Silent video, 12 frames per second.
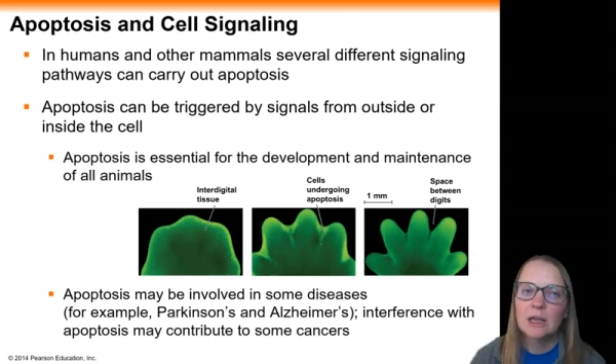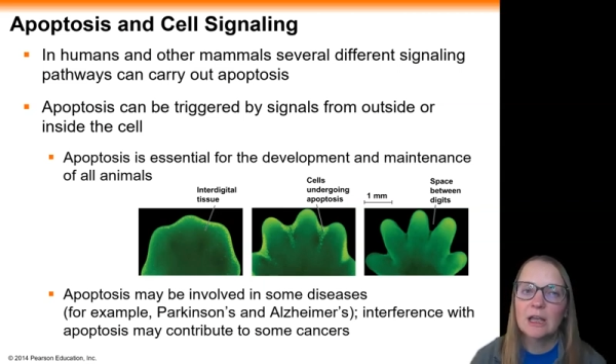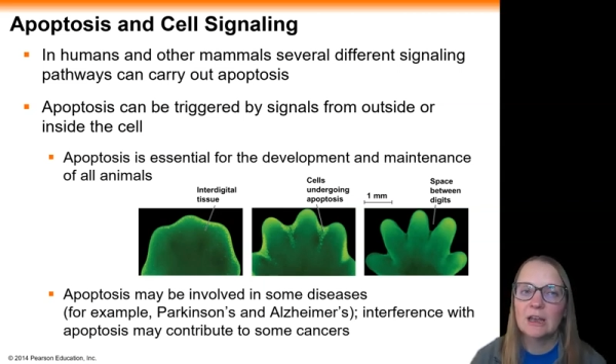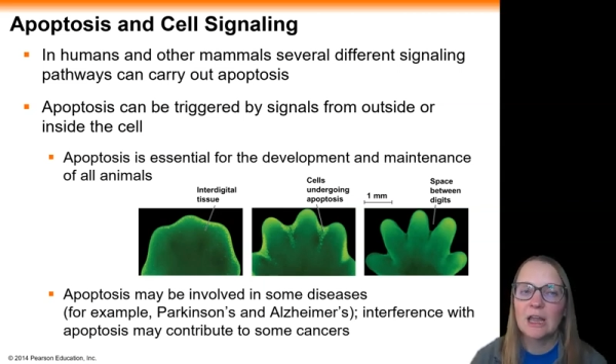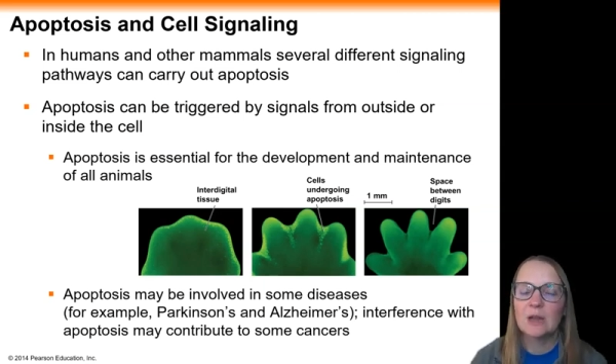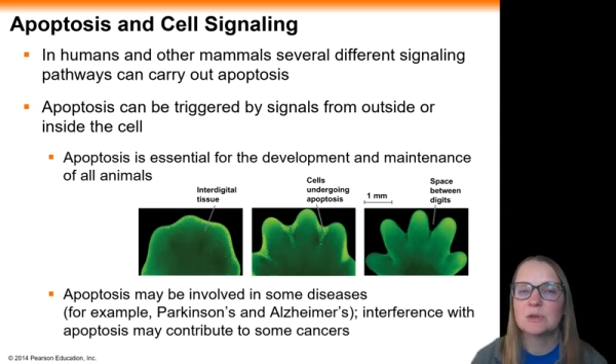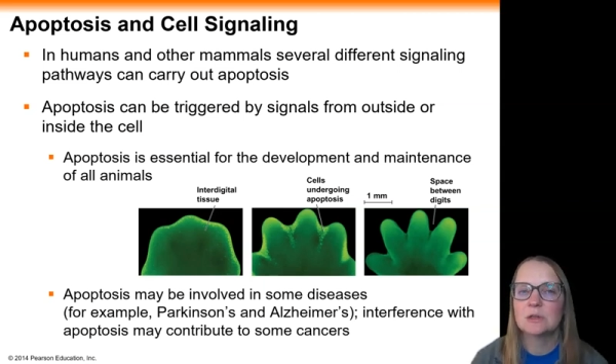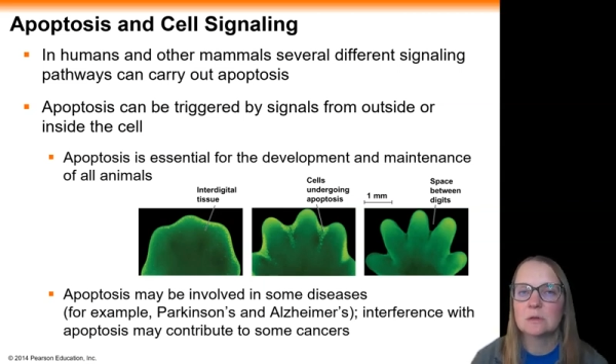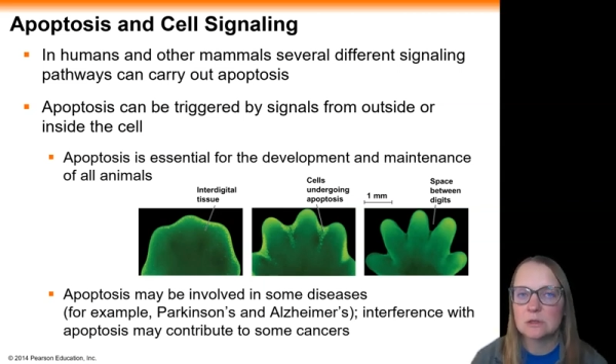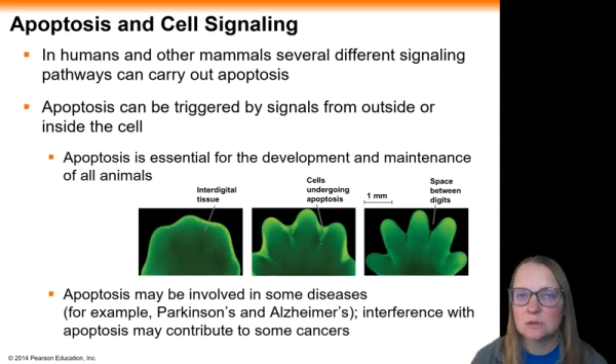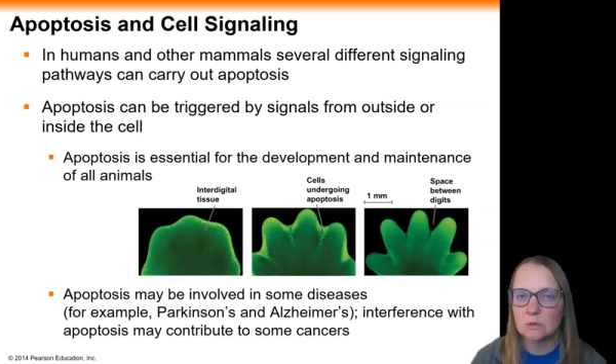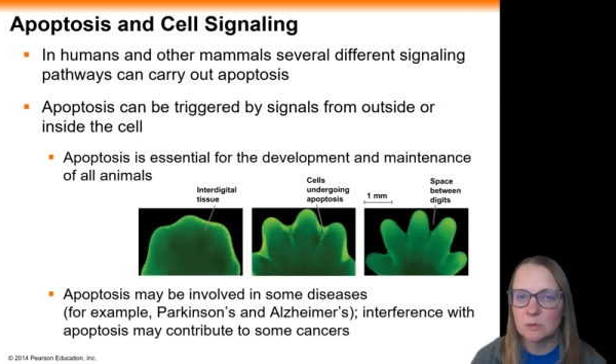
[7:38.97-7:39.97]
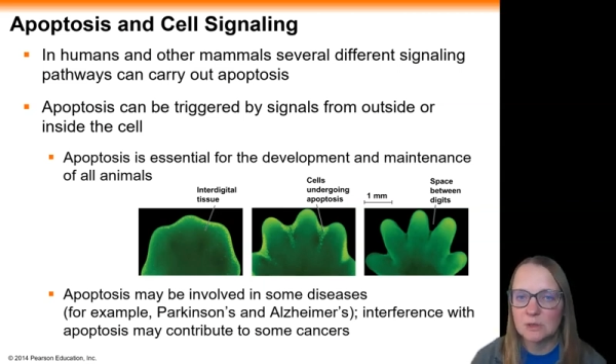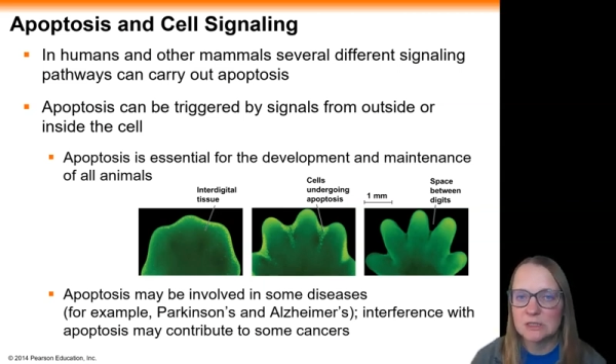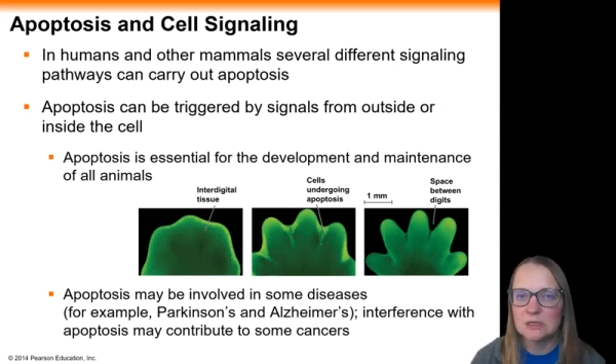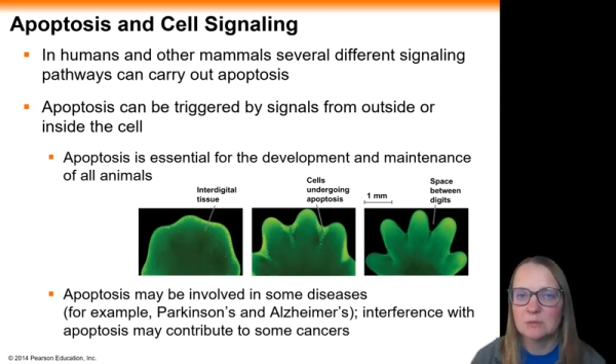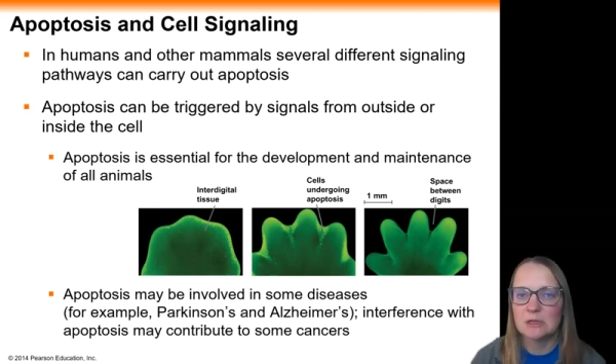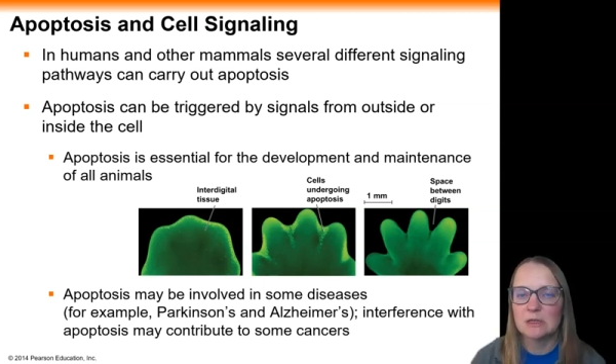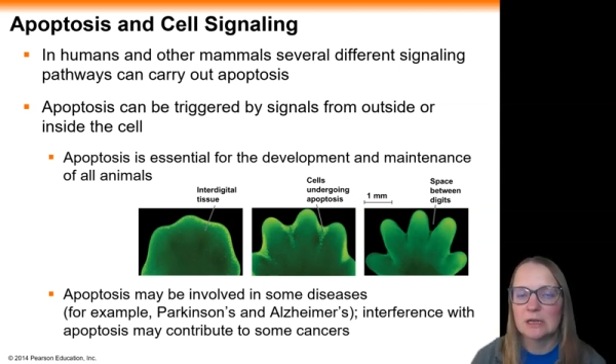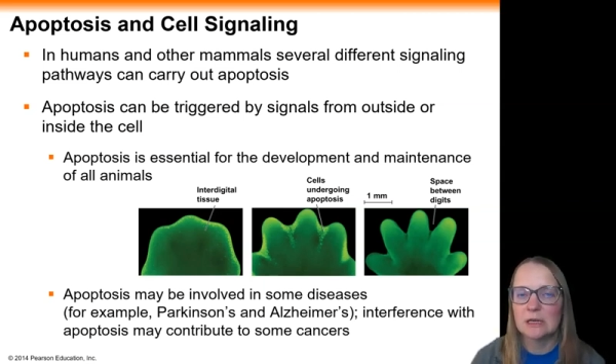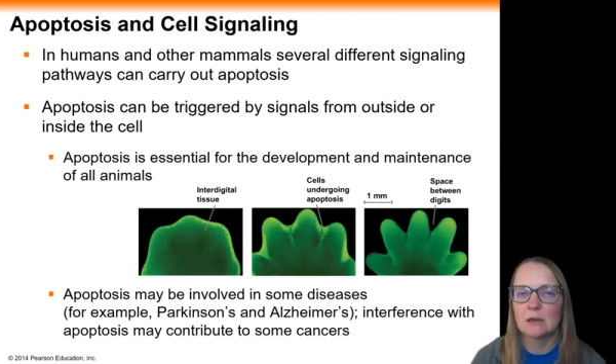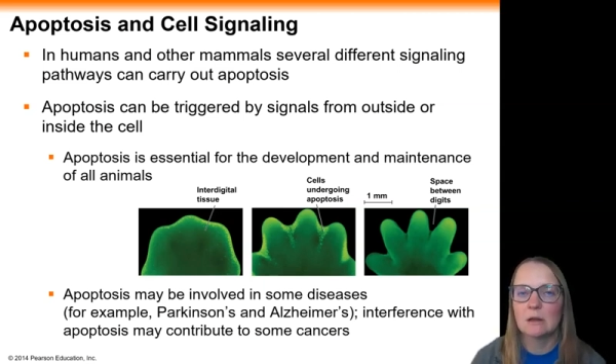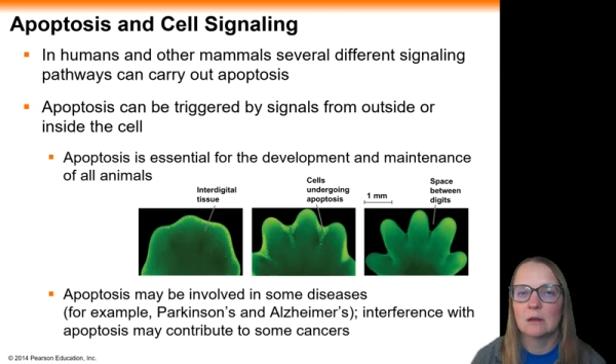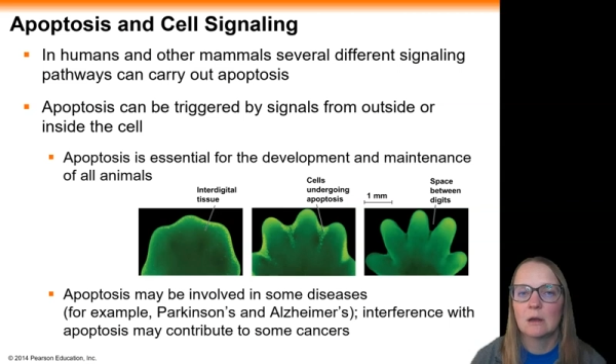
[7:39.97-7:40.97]
and apoptosis will be
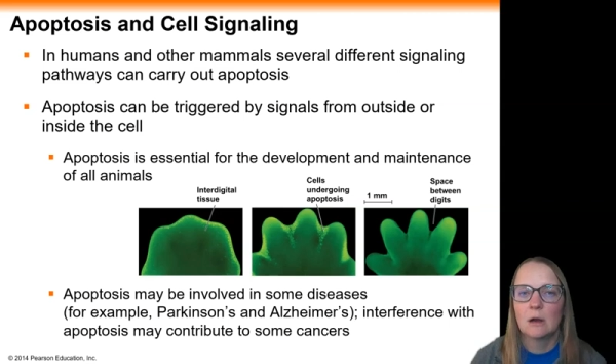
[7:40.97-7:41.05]
stimulated